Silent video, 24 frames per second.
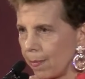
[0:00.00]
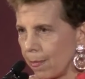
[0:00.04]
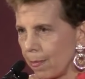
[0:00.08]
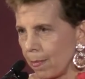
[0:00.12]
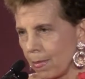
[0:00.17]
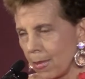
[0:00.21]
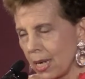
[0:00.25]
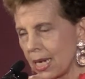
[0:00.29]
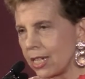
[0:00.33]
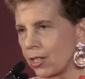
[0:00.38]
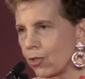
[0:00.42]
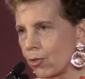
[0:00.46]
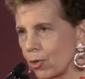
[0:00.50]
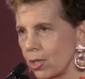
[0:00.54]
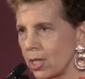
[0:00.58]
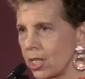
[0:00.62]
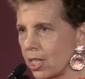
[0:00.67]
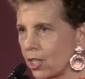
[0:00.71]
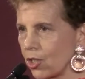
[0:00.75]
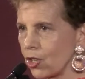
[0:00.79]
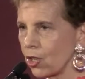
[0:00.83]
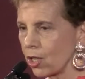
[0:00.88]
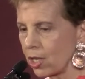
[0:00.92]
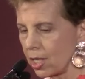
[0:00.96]
My
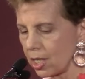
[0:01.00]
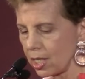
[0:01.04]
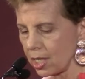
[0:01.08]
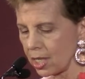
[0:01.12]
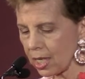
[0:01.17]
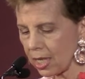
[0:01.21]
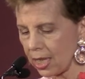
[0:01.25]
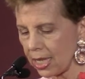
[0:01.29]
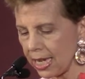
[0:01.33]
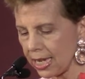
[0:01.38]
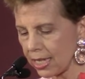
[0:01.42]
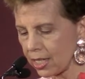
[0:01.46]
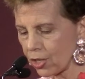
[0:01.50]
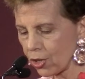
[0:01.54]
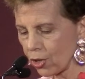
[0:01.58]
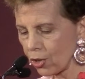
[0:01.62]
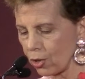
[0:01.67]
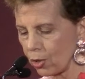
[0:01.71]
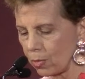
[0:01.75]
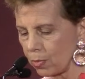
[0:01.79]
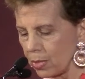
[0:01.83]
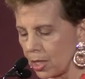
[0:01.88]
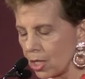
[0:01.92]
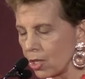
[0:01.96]
tradition is
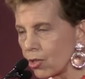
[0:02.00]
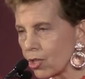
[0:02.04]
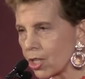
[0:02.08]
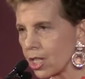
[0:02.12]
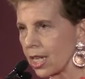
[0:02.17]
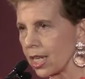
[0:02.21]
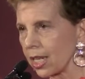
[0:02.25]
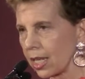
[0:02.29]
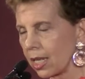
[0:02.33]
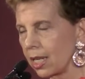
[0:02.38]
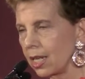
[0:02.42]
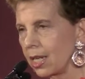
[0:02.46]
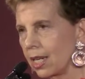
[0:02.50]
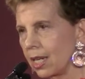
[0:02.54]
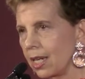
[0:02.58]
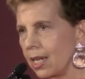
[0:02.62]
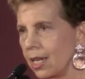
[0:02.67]
classical music.